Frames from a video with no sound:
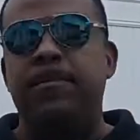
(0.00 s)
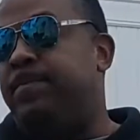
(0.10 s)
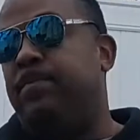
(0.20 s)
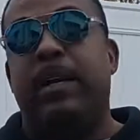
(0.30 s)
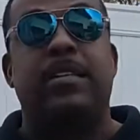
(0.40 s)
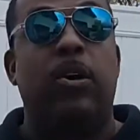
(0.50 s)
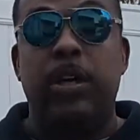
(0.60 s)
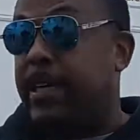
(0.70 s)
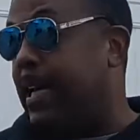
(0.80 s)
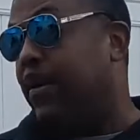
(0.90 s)
it's all
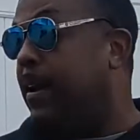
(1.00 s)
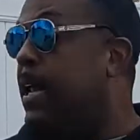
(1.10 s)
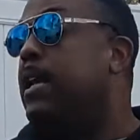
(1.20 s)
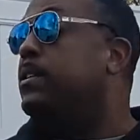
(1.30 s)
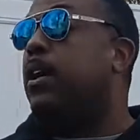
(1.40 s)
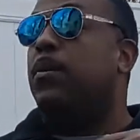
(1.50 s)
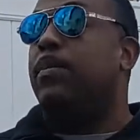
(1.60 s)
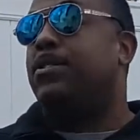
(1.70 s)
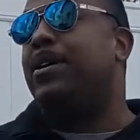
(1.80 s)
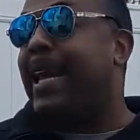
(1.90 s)
good. Anyway,
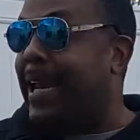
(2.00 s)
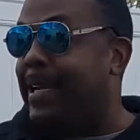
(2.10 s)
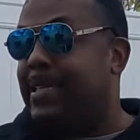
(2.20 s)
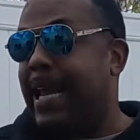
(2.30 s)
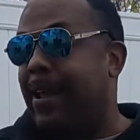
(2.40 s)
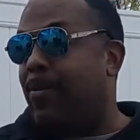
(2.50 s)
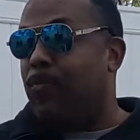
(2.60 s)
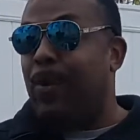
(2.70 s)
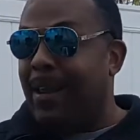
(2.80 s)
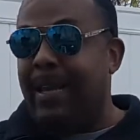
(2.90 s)
but you can't tell
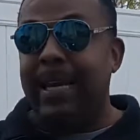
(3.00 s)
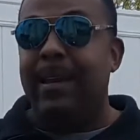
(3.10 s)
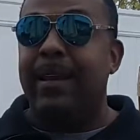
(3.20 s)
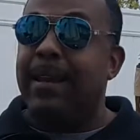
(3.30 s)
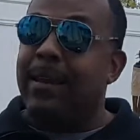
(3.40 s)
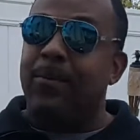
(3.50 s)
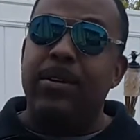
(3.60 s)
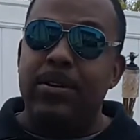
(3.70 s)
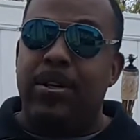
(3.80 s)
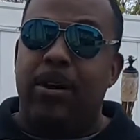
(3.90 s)
really
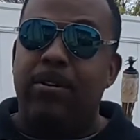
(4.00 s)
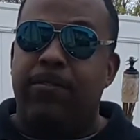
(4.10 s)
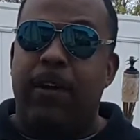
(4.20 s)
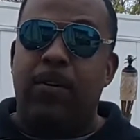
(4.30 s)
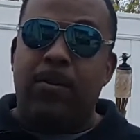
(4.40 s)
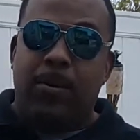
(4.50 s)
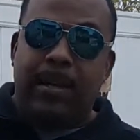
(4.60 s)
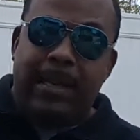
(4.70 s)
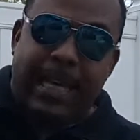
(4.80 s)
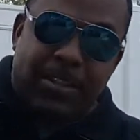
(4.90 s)
when you turn the phone on
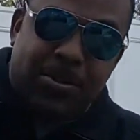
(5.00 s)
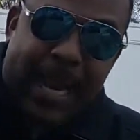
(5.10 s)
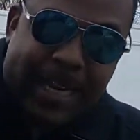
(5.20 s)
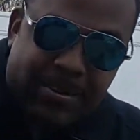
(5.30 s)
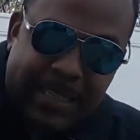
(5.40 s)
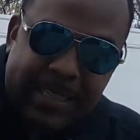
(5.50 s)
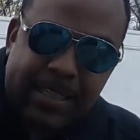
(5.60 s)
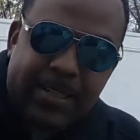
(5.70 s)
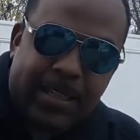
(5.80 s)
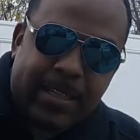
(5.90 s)
unless you actually
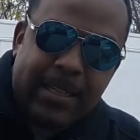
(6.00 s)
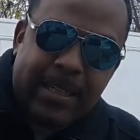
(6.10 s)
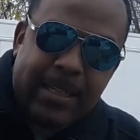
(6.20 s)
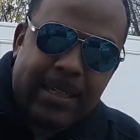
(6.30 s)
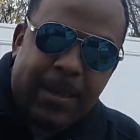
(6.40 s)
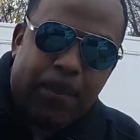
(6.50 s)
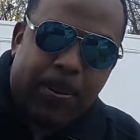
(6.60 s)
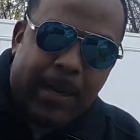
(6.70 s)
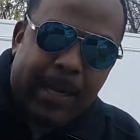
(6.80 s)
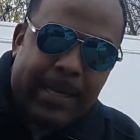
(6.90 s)
look.
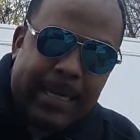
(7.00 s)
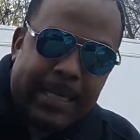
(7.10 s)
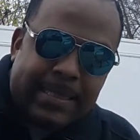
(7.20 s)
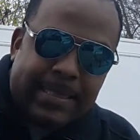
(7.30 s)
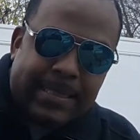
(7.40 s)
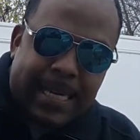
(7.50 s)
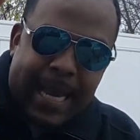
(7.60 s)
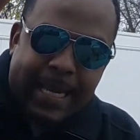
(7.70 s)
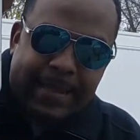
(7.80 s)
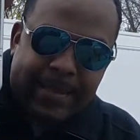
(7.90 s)
But it's
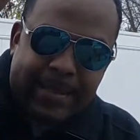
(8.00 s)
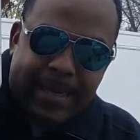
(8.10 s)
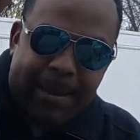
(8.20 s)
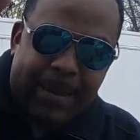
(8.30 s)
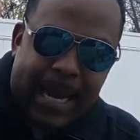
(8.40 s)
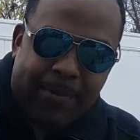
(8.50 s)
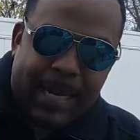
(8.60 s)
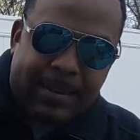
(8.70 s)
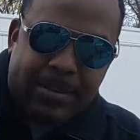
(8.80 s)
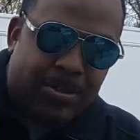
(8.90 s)
kind of, I would
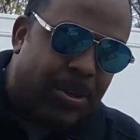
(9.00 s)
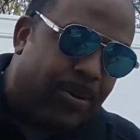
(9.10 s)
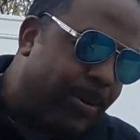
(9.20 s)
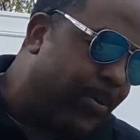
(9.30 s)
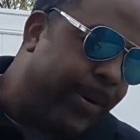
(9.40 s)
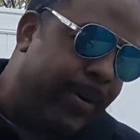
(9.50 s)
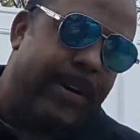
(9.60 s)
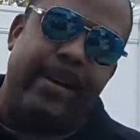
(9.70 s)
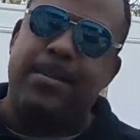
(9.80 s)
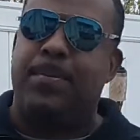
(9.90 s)
have to show you where it
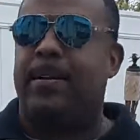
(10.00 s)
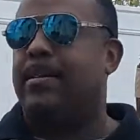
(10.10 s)
is, but